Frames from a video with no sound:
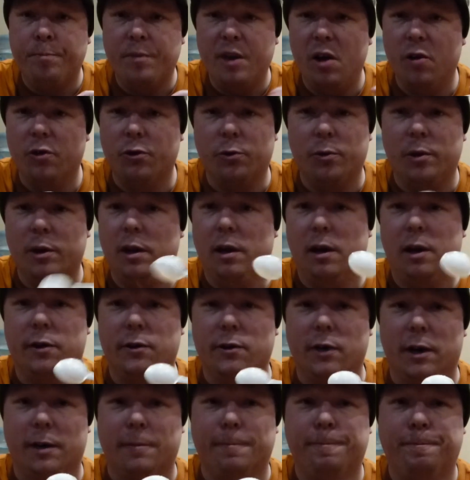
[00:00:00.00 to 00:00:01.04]
I also
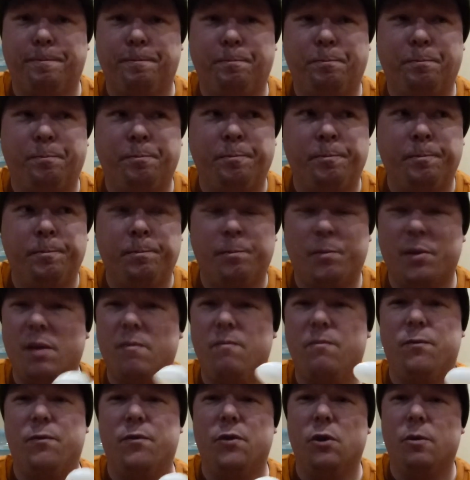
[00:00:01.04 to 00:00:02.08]
realized, like, I'm
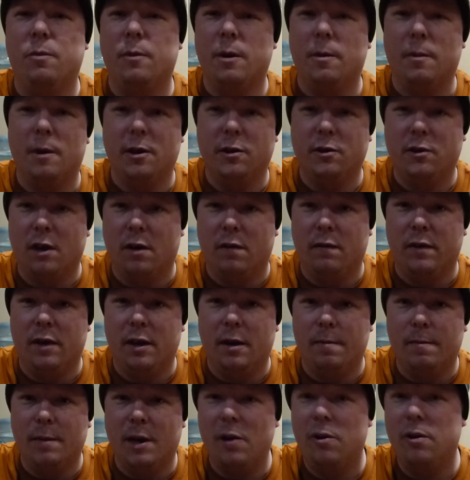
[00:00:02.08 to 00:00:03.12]
filming myself
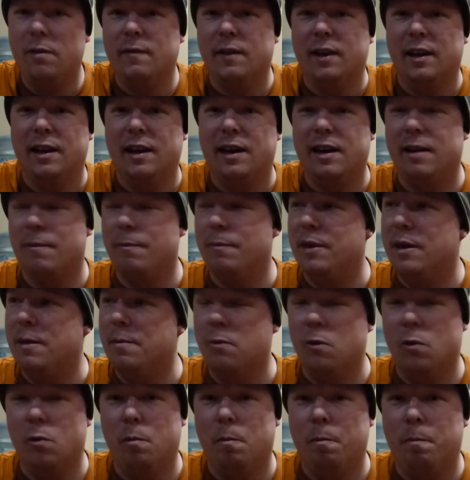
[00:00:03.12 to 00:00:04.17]
eat. I don't even like
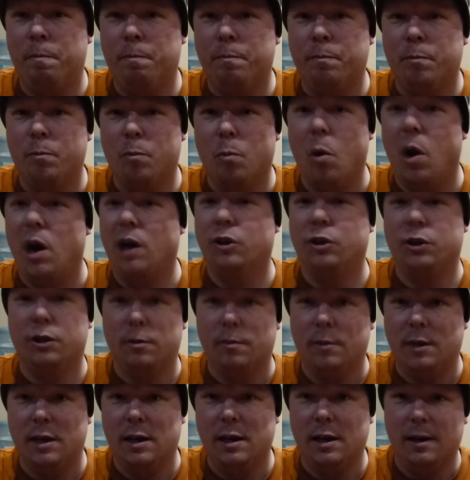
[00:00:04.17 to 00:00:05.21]
people
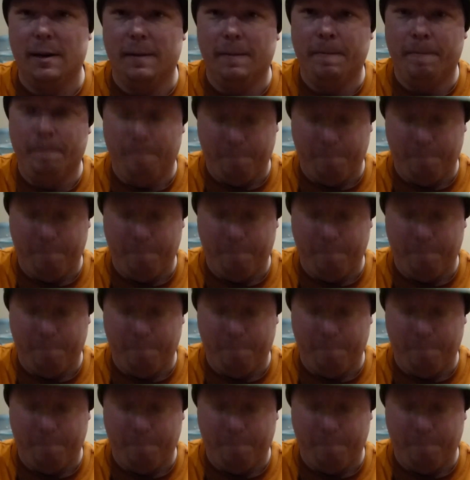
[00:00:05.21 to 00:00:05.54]
watching me eat.